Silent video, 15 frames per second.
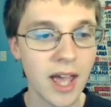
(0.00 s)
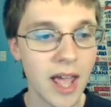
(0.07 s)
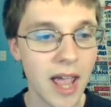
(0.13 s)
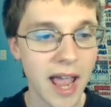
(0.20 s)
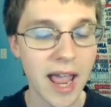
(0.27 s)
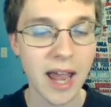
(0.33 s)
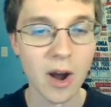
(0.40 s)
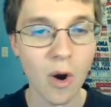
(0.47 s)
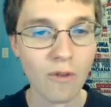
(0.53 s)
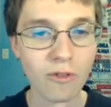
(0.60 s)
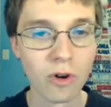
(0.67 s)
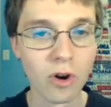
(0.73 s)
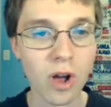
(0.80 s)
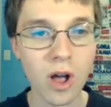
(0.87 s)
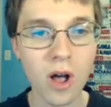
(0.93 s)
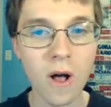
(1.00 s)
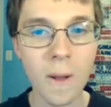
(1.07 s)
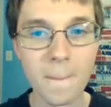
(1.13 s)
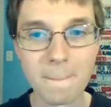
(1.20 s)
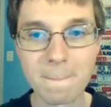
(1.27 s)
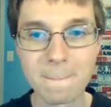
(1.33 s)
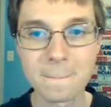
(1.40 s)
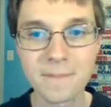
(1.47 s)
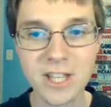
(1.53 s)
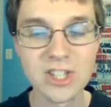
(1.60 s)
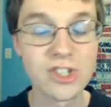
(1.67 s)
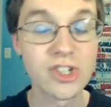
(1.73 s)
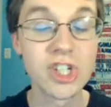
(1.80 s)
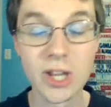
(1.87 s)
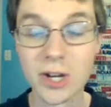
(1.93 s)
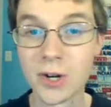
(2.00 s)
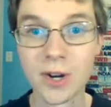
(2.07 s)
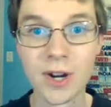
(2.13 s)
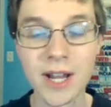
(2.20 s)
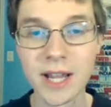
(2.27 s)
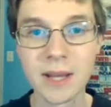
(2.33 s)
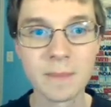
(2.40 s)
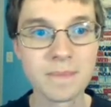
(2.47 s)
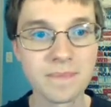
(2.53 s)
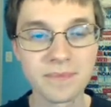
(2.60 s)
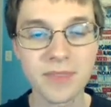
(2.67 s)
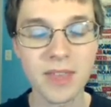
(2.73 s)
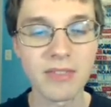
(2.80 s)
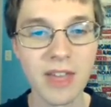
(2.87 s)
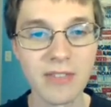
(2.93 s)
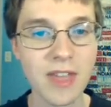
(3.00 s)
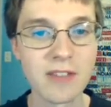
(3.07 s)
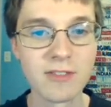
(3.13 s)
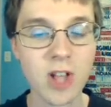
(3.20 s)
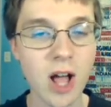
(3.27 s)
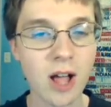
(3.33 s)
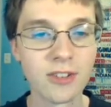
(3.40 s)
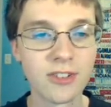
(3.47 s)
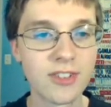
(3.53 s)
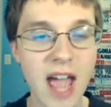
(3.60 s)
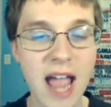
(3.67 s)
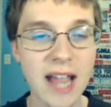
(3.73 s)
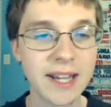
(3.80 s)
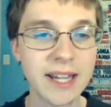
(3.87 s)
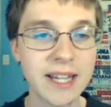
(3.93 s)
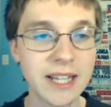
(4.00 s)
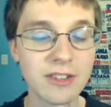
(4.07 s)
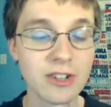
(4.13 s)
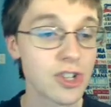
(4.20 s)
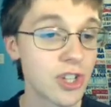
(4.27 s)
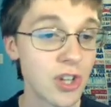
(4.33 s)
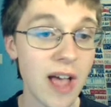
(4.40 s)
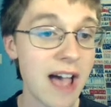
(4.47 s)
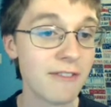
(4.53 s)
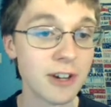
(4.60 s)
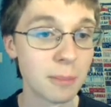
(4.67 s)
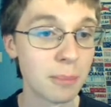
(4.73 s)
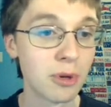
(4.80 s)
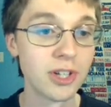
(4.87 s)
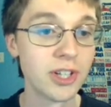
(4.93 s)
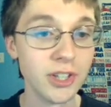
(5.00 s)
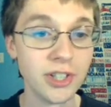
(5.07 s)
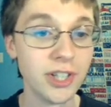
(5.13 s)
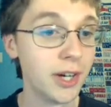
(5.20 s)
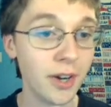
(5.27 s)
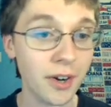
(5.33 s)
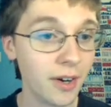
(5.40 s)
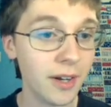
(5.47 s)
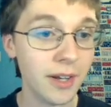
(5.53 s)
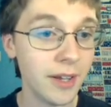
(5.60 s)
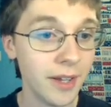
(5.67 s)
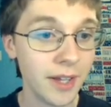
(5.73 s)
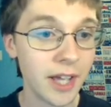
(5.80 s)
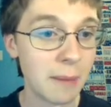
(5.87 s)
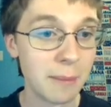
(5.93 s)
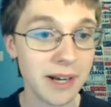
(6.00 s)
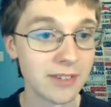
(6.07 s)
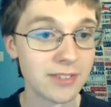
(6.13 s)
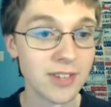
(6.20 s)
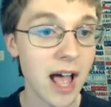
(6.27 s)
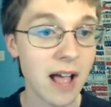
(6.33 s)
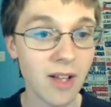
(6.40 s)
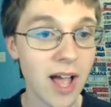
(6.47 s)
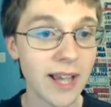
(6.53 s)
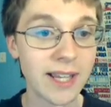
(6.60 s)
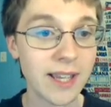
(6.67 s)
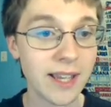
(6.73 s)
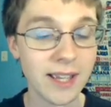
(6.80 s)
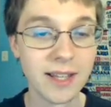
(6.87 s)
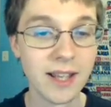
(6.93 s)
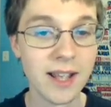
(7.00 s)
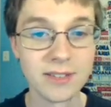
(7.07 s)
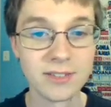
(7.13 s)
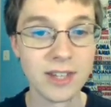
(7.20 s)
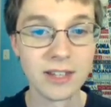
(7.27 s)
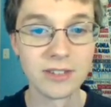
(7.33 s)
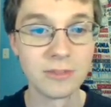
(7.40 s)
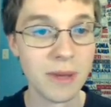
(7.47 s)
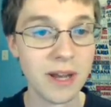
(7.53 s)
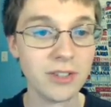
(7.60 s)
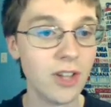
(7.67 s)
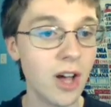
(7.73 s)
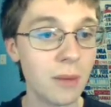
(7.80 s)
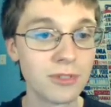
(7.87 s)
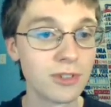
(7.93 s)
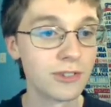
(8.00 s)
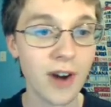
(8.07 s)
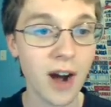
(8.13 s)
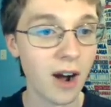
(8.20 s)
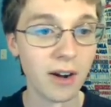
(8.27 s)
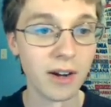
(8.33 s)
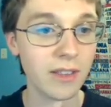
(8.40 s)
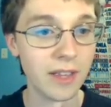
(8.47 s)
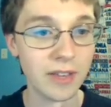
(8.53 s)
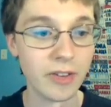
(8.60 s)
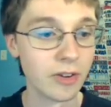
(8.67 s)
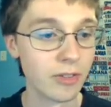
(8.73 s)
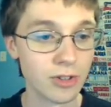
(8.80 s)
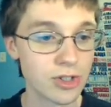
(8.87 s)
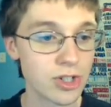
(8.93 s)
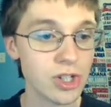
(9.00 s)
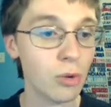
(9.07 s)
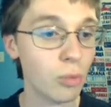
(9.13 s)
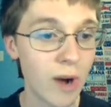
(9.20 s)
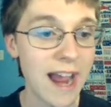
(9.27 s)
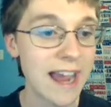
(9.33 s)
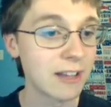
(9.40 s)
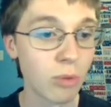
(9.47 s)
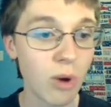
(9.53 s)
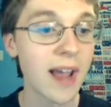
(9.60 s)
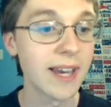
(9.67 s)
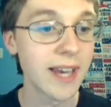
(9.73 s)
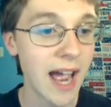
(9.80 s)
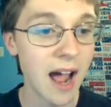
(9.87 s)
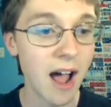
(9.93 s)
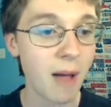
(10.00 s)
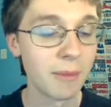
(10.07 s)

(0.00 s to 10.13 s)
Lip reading: And overall, considering that they've lost Zach Edey, they're still having a pretty good year. I mean, it's not like it's been a dumpster fire or anything. They're still ranked right now.